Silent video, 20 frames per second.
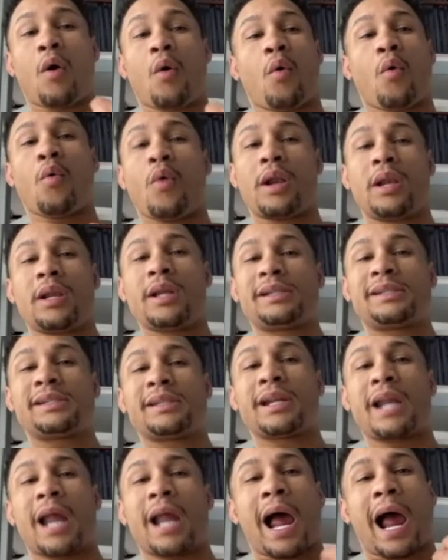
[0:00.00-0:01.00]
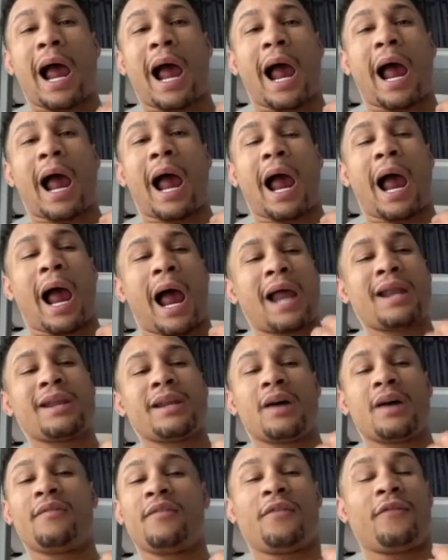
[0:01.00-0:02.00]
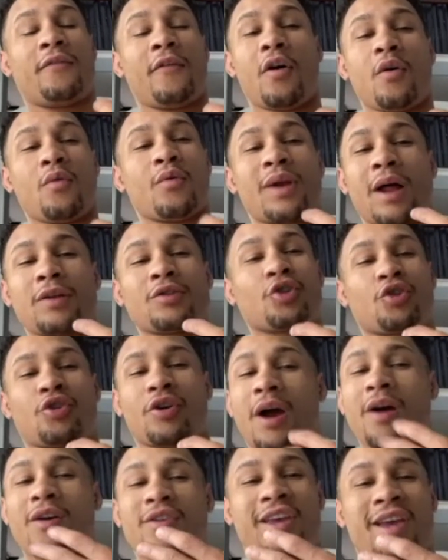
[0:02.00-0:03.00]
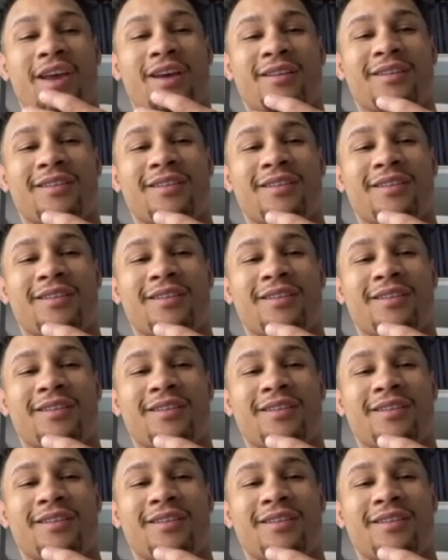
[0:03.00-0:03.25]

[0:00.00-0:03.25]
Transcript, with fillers: course. Well, listen, I never fought without the crowd yet.